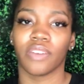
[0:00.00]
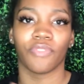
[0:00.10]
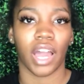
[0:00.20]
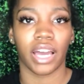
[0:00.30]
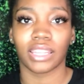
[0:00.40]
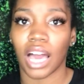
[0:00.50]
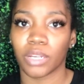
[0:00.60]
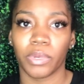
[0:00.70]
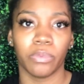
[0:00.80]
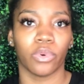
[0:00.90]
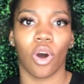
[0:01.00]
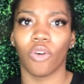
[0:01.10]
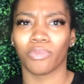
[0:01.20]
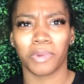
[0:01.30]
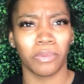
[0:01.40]
invite a lot of people
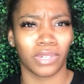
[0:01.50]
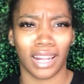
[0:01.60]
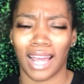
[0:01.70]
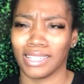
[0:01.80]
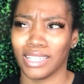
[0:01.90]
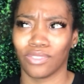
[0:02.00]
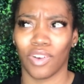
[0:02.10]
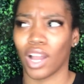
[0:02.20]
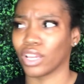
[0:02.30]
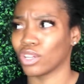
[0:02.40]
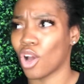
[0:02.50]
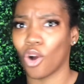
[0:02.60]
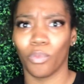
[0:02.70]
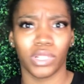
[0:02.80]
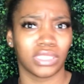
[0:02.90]
over, people that I didn't fucking
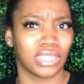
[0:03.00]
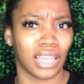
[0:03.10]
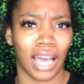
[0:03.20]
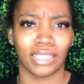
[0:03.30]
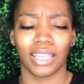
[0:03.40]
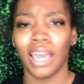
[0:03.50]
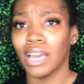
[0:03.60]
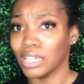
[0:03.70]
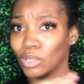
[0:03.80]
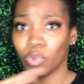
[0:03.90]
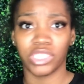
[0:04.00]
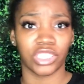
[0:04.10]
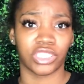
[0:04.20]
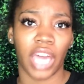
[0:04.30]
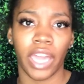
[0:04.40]
know, bitches that I would
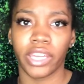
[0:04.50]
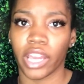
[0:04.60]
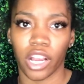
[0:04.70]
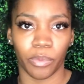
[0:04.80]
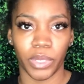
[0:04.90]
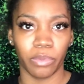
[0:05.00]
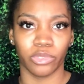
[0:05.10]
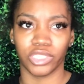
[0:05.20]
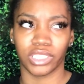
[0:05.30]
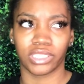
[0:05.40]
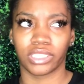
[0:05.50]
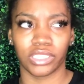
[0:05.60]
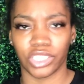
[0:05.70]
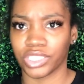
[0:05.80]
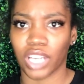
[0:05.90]
just take care of people just
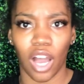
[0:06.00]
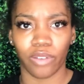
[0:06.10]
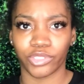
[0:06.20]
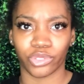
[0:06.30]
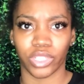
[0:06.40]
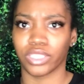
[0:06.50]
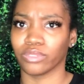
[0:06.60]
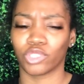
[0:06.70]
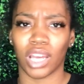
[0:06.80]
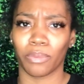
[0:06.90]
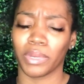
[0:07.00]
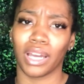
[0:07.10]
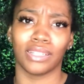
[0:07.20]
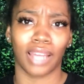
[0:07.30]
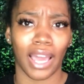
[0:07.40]
off strength of trying to be
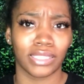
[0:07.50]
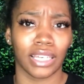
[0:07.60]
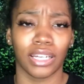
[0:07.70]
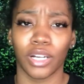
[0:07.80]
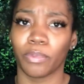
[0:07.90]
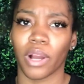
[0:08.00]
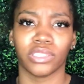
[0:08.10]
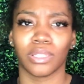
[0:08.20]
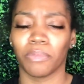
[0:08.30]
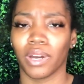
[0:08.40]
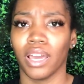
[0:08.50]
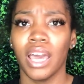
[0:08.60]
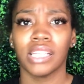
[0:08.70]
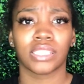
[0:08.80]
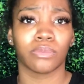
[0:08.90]
a nice and good person. But
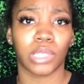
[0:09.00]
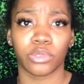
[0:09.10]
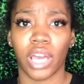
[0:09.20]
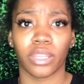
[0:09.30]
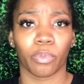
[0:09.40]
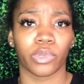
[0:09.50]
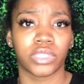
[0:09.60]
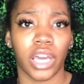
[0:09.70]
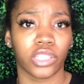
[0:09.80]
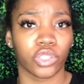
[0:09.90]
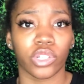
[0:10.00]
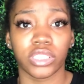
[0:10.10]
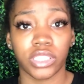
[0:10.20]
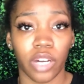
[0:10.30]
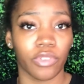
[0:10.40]
sometimes you have to protect
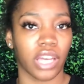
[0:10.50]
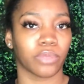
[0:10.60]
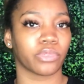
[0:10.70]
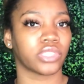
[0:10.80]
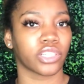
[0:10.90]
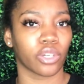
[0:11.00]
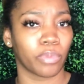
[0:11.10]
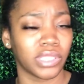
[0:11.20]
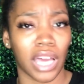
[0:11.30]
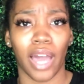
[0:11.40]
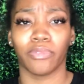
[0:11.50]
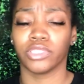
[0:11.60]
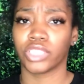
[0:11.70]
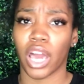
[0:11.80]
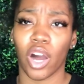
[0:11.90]
yourself. You have to protect your peace. I have a
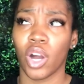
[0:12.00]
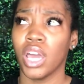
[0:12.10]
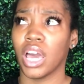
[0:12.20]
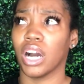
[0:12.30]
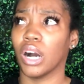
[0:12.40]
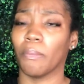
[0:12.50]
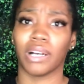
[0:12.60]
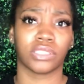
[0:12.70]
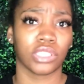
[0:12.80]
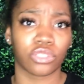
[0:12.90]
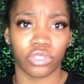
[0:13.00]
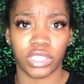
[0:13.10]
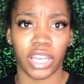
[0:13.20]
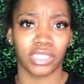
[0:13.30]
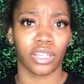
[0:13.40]
child. My sister
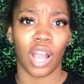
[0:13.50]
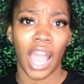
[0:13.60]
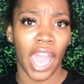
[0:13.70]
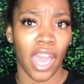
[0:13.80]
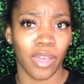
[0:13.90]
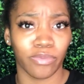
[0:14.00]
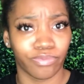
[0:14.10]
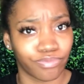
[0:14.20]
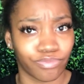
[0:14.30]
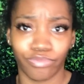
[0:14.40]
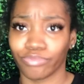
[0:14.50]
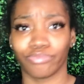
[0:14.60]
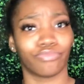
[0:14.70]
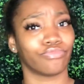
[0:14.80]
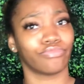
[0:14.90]
stays here. I
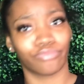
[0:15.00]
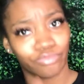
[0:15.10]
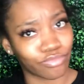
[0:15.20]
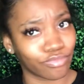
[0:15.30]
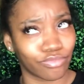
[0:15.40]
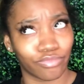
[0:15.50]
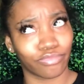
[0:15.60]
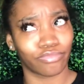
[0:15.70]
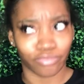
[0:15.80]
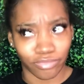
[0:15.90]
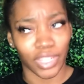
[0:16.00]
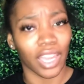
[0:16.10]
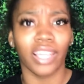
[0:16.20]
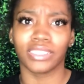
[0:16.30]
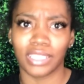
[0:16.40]
have
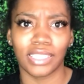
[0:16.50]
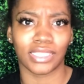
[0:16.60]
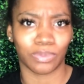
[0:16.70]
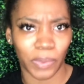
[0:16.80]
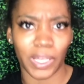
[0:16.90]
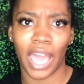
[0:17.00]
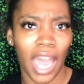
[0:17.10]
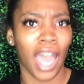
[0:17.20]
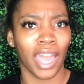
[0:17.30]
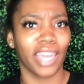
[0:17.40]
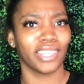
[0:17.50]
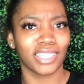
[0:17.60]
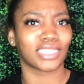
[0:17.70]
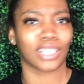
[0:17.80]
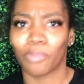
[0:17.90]
things in
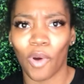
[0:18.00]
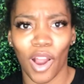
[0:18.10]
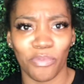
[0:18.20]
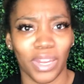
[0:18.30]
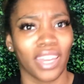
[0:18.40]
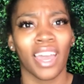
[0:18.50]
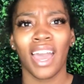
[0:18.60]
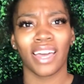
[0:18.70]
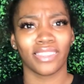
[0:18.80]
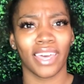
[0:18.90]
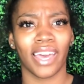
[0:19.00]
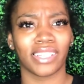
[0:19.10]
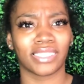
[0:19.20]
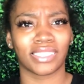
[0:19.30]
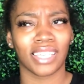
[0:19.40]
this apartment
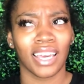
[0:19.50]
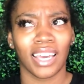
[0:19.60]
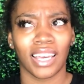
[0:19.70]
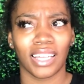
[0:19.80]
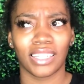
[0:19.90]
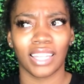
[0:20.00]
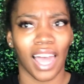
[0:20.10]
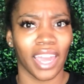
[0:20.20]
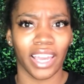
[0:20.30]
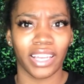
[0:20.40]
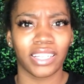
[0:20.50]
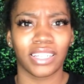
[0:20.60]
that's like,